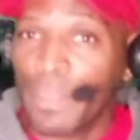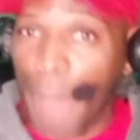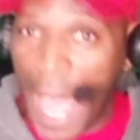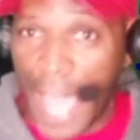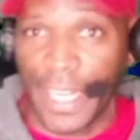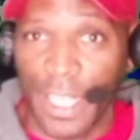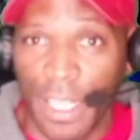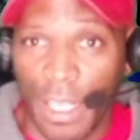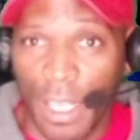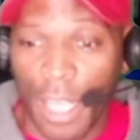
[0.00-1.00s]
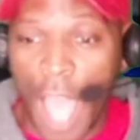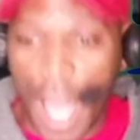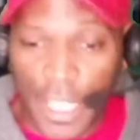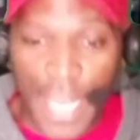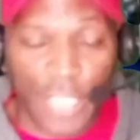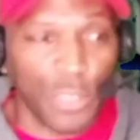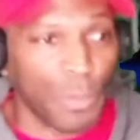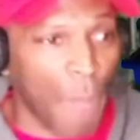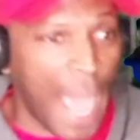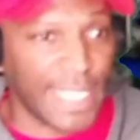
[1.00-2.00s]
mind,
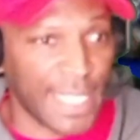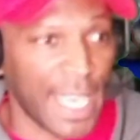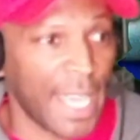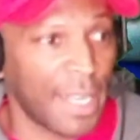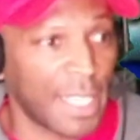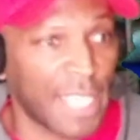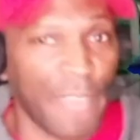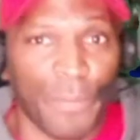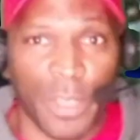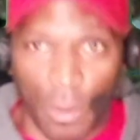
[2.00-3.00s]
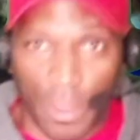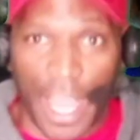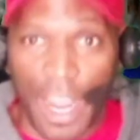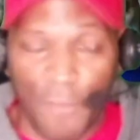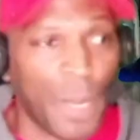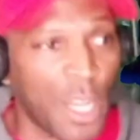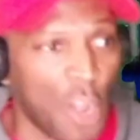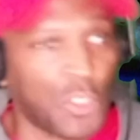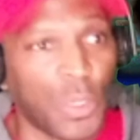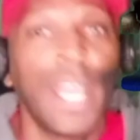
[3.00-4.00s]
colonizer mindset, because they come from a
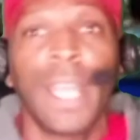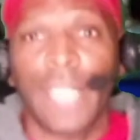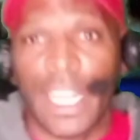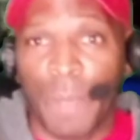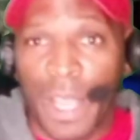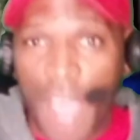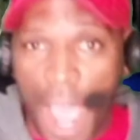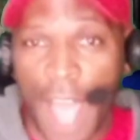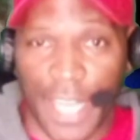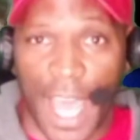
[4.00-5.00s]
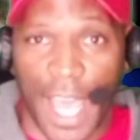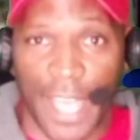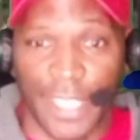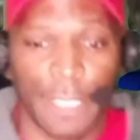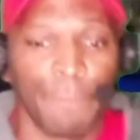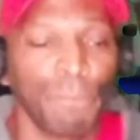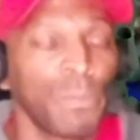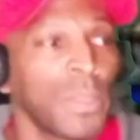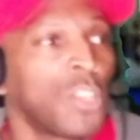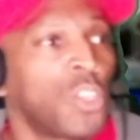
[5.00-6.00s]
country that has been colonized,
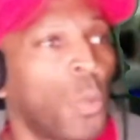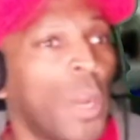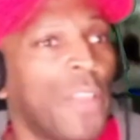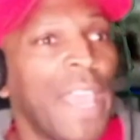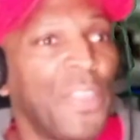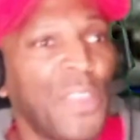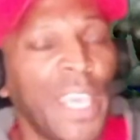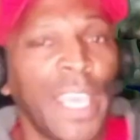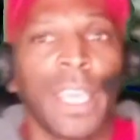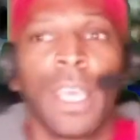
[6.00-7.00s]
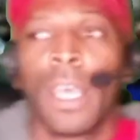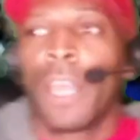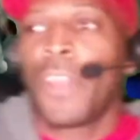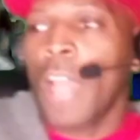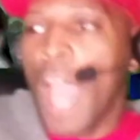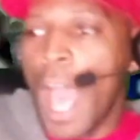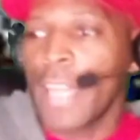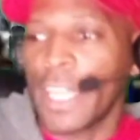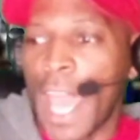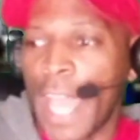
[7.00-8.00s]
to where they think the
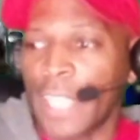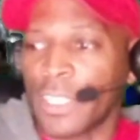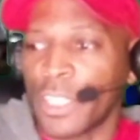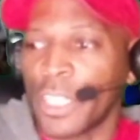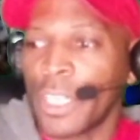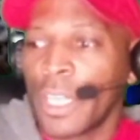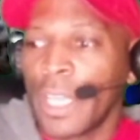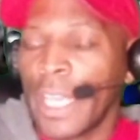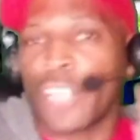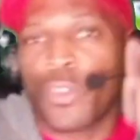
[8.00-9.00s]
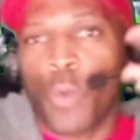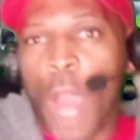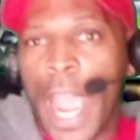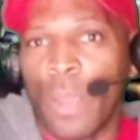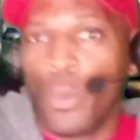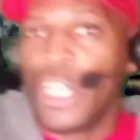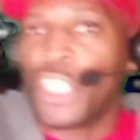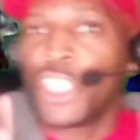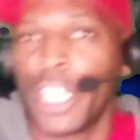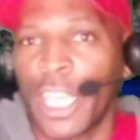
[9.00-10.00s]
colonizer is right. We
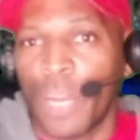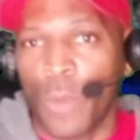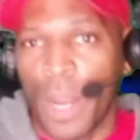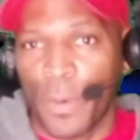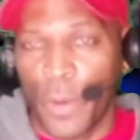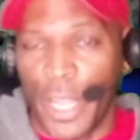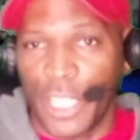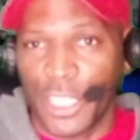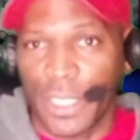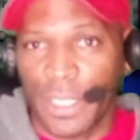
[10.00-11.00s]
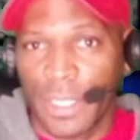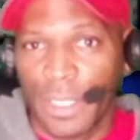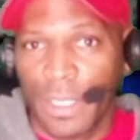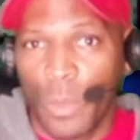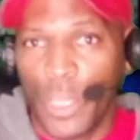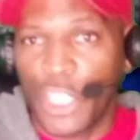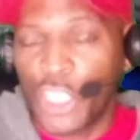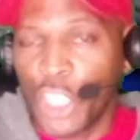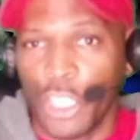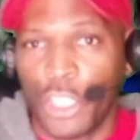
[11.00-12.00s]
shouldn't get reparations. We
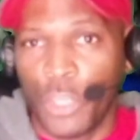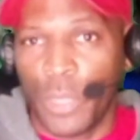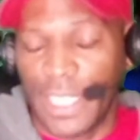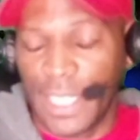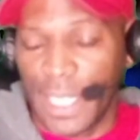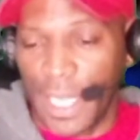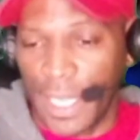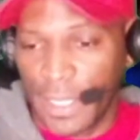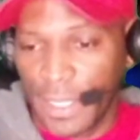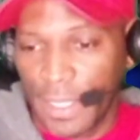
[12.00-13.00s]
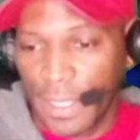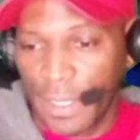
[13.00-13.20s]
shouldn't do these things.